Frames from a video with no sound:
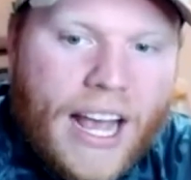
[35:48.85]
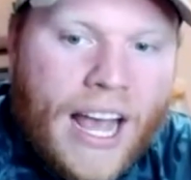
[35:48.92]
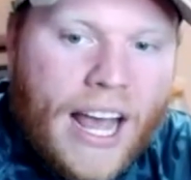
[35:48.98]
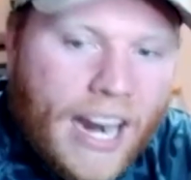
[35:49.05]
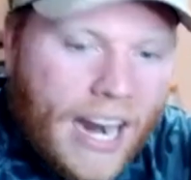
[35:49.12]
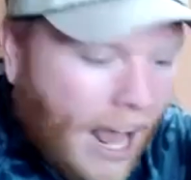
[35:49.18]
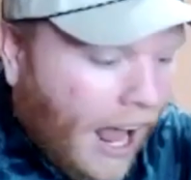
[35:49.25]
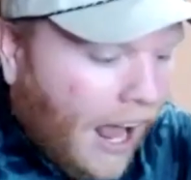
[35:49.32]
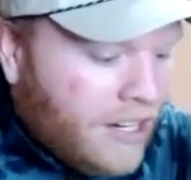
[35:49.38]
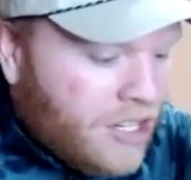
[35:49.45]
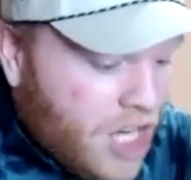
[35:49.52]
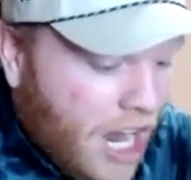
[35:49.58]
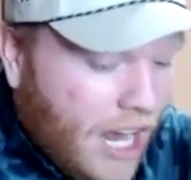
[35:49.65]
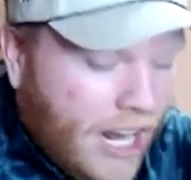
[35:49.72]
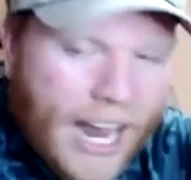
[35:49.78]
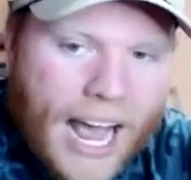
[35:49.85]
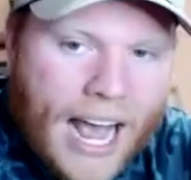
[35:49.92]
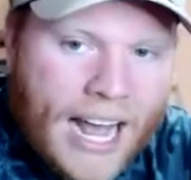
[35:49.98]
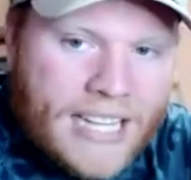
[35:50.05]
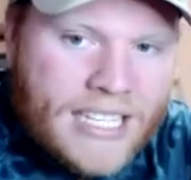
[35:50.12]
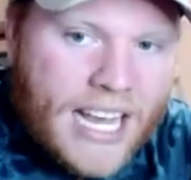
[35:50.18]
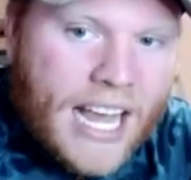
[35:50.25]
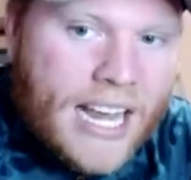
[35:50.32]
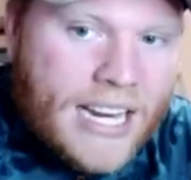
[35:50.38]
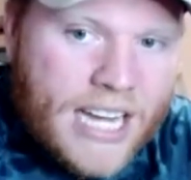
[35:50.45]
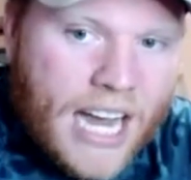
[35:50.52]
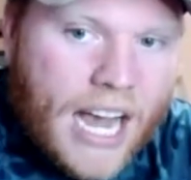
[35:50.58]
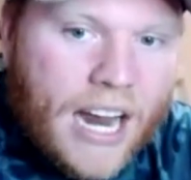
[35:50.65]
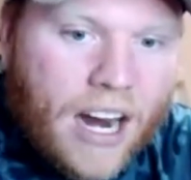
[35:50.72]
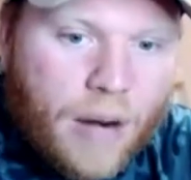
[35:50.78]
and John as a
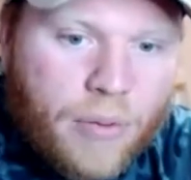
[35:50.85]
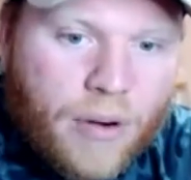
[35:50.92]
diehard